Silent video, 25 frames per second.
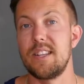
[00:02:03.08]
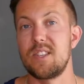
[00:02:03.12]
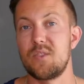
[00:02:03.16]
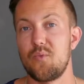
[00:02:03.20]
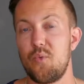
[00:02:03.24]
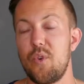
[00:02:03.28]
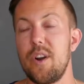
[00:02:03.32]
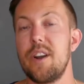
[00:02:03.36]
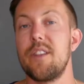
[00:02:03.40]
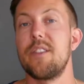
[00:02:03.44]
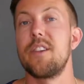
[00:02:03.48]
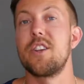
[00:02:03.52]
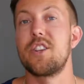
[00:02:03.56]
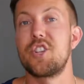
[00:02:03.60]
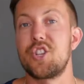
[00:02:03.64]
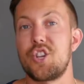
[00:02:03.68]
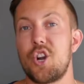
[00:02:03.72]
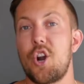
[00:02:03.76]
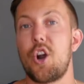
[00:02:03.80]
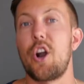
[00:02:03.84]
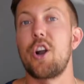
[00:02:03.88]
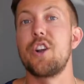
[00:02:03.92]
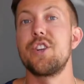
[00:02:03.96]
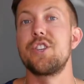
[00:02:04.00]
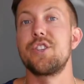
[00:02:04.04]
it's where they
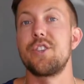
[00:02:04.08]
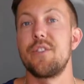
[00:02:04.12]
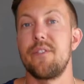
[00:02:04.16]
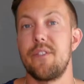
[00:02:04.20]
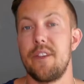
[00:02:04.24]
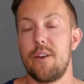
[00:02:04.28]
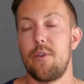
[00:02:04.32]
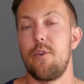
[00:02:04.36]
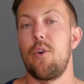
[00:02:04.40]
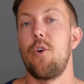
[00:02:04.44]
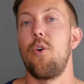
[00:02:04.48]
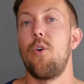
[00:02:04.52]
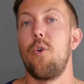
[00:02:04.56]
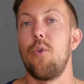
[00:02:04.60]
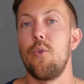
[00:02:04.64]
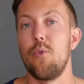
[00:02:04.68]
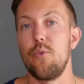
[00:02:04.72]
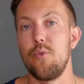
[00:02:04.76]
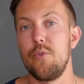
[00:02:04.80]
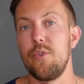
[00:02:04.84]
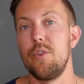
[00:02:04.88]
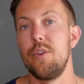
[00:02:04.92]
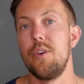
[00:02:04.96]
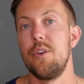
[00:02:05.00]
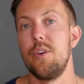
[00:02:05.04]
charge their
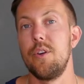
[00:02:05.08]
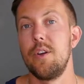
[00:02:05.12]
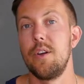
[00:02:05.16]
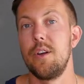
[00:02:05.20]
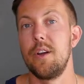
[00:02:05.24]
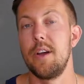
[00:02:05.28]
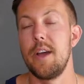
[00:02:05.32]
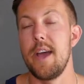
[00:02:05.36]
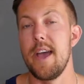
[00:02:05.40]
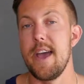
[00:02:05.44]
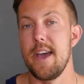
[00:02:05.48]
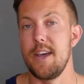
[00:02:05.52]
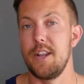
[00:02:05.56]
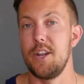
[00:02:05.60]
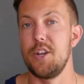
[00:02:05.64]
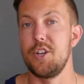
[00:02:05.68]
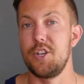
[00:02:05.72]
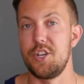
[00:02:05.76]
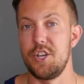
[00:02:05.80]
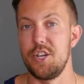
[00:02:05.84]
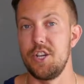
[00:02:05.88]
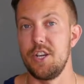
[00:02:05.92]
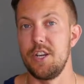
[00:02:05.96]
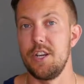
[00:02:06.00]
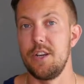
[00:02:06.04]
own
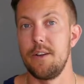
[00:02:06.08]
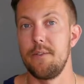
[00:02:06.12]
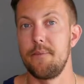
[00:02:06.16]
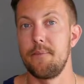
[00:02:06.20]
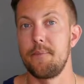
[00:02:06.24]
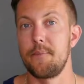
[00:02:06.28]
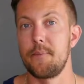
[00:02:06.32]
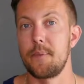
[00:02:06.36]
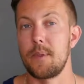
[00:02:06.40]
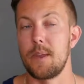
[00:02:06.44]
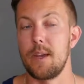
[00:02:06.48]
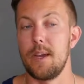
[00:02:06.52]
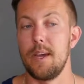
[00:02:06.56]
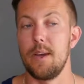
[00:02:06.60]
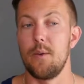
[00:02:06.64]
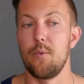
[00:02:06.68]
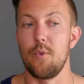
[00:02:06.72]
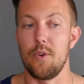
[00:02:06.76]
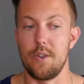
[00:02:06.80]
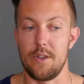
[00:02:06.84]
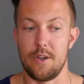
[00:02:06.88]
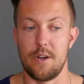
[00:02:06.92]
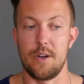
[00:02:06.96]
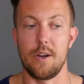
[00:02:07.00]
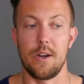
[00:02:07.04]
energy
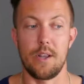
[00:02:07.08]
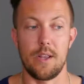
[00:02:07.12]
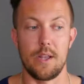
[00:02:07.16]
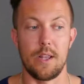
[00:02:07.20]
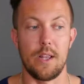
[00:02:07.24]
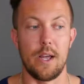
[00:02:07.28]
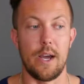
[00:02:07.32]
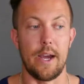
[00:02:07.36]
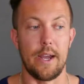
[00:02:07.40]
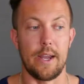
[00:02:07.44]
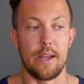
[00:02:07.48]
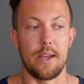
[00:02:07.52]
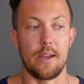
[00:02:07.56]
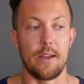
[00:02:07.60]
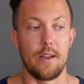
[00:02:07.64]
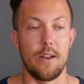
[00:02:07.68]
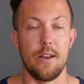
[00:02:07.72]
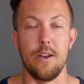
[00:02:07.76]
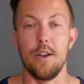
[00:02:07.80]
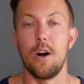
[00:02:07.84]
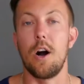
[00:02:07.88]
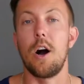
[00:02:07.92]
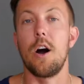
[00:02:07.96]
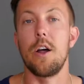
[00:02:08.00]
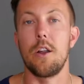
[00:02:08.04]
when they're like
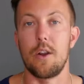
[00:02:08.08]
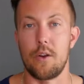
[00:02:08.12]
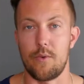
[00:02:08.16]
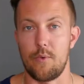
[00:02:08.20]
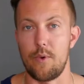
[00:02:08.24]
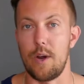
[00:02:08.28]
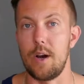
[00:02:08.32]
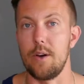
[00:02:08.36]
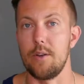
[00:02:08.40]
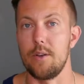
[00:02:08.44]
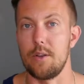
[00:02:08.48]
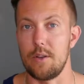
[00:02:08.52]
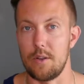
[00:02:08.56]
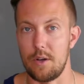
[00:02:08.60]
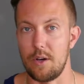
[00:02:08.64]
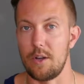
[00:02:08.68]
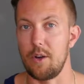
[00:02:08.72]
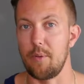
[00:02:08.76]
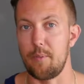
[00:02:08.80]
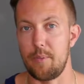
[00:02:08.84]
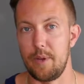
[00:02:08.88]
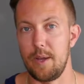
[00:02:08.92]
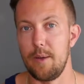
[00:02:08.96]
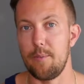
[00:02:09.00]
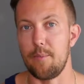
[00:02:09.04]
not around a lot
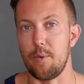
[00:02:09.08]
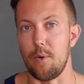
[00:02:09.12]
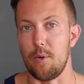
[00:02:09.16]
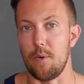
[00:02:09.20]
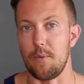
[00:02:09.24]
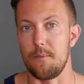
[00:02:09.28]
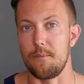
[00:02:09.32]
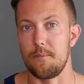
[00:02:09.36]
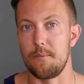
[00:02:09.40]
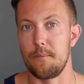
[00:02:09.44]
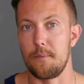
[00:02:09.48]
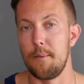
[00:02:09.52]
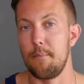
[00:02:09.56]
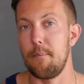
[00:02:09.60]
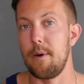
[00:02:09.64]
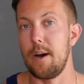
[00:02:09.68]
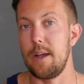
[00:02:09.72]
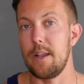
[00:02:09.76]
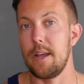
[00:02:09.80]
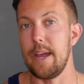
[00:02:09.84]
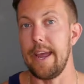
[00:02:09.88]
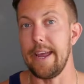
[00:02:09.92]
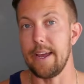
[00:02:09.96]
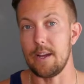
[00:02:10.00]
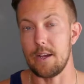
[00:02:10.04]
of people
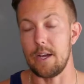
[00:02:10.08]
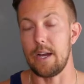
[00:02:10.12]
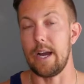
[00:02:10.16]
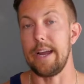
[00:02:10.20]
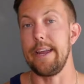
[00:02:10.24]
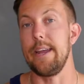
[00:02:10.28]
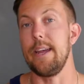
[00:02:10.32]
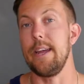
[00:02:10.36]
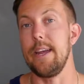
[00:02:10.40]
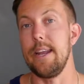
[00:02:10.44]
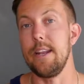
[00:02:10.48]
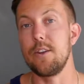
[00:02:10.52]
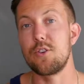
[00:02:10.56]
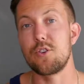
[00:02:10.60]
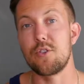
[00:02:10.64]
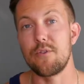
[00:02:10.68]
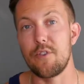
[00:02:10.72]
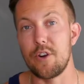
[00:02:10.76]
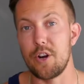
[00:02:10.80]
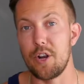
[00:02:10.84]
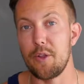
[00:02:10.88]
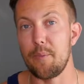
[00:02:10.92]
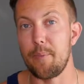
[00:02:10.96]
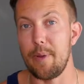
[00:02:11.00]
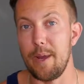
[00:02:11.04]
but it, eh,
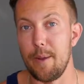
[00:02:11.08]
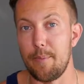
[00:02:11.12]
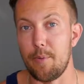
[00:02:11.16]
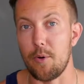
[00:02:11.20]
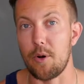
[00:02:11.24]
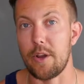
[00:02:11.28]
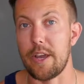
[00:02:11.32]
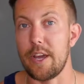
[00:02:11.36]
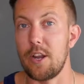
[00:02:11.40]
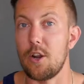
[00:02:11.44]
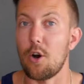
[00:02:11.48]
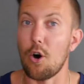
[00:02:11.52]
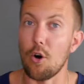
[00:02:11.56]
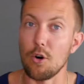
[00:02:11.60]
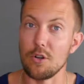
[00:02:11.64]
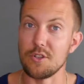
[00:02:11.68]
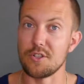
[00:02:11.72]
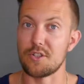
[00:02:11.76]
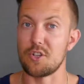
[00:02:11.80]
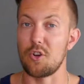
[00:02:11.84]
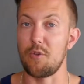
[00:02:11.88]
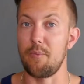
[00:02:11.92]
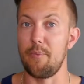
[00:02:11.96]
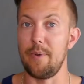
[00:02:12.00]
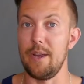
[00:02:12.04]
introverted people can
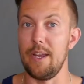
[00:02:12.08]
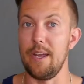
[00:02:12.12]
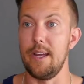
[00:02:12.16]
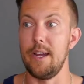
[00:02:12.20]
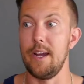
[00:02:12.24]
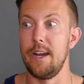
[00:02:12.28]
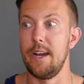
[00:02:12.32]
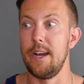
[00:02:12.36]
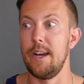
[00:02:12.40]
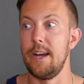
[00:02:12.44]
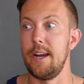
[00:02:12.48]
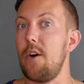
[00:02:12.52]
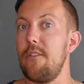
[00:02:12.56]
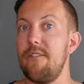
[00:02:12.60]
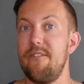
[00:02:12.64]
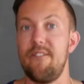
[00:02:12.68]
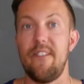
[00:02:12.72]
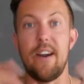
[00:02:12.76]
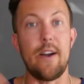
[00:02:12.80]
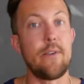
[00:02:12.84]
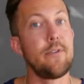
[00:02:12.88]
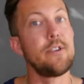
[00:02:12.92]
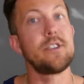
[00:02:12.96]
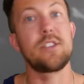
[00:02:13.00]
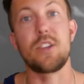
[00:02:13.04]
also be
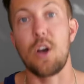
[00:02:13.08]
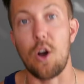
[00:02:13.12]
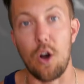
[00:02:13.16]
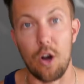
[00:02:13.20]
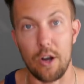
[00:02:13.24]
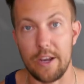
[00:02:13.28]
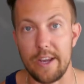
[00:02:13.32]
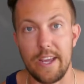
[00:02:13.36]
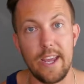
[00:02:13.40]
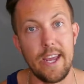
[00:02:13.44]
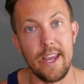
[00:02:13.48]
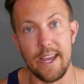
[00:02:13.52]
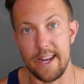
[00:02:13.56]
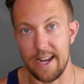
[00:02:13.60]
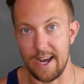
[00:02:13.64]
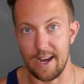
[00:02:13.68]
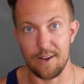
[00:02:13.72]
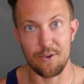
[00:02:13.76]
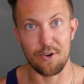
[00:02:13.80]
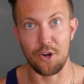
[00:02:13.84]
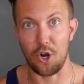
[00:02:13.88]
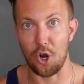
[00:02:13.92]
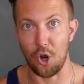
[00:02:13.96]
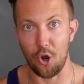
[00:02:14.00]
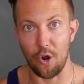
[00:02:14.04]
very talky and
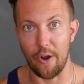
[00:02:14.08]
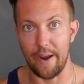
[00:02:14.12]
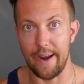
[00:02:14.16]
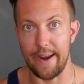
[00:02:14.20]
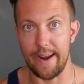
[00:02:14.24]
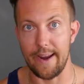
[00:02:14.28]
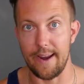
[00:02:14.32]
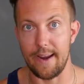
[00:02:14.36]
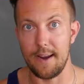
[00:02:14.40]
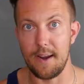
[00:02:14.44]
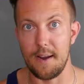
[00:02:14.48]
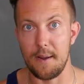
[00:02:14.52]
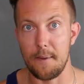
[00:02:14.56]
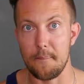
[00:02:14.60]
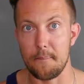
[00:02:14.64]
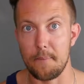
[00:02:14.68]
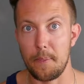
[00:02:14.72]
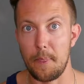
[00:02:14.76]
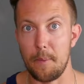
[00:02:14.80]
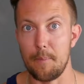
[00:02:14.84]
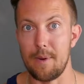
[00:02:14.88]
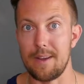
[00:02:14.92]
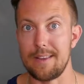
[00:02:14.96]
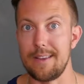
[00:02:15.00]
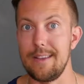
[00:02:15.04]
outgoing
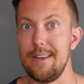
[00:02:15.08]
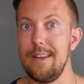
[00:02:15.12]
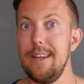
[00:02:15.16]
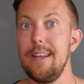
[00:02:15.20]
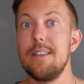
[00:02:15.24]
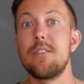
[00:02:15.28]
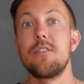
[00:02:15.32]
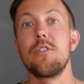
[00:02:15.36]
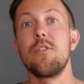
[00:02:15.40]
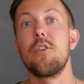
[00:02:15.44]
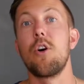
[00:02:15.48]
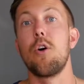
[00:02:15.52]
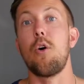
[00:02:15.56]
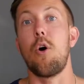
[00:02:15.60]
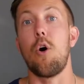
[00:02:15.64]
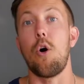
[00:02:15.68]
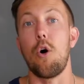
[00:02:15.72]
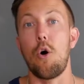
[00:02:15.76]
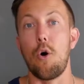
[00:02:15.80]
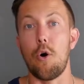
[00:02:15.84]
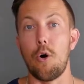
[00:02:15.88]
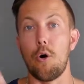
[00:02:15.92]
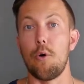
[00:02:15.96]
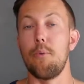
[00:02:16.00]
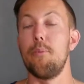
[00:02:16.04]
but they need to go
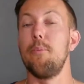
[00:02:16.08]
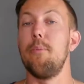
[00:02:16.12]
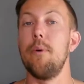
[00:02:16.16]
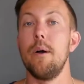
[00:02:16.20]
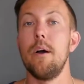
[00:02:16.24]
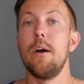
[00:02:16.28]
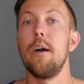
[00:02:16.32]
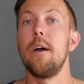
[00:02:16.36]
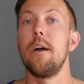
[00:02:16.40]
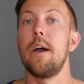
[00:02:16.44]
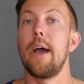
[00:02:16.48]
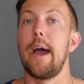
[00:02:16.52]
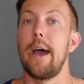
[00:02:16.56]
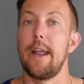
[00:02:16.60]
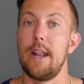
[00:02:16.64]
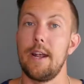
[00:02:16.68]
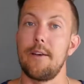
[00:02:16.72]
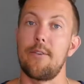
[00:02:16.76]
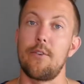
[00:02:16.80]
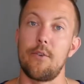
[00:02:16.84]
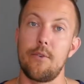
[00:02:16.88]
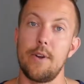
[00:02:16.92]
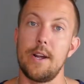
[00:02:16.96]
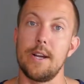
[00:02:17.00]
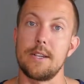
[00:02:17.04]
home and have
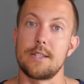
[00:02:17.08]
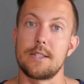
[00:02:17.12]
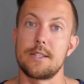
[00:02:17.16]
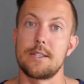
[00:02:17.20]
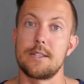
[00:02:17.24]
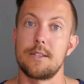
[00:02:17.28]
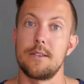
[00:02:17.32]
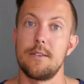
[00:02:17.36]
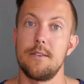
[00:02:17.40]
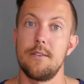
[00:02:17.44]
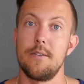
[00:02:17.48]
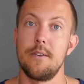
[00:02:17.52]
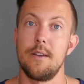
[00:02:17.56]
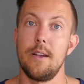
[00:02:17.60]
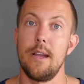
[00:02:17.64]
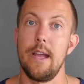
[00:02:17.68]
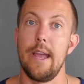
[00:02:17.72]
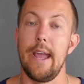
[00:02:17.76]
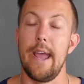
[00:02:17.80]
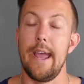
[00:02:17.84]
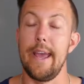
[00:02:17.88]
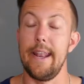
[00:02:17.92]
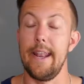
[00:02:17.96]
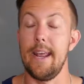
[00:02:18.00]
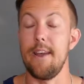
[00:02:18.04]
a rest
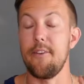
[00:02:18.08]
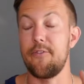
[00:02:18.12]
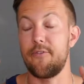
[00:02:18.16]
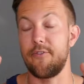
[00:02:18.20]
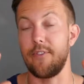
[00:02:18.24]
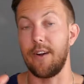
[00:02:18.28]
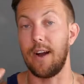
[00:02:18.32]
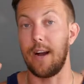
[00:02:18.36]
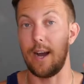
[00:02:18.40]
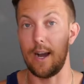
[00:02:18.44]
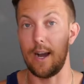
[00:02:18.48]
and if